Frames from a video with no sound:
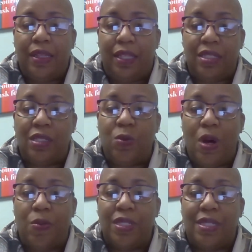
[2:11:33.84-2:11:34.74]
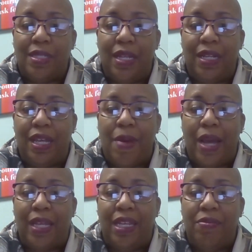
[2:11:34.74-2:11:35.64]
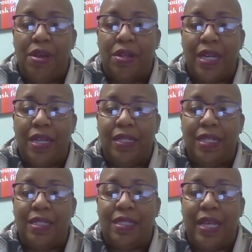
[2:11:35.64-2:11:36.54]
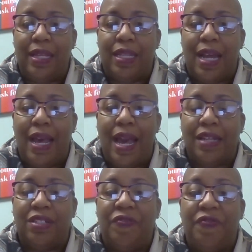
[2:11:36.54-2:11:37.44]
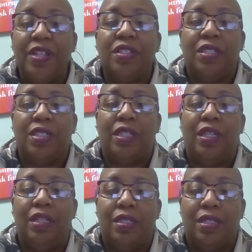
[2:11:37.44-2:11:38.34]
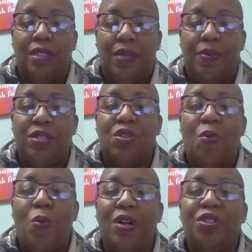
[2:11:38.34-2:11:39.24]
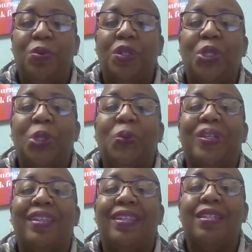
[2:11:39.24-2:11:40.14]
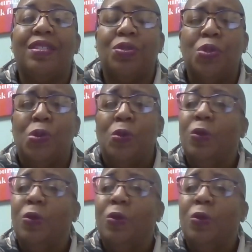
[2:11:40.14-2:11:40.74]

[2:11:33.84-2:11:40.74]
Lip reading: This is what was sent in my email, yet it didn't state that I had a deficiency in this exhibit. So what do we do with this? Ooh.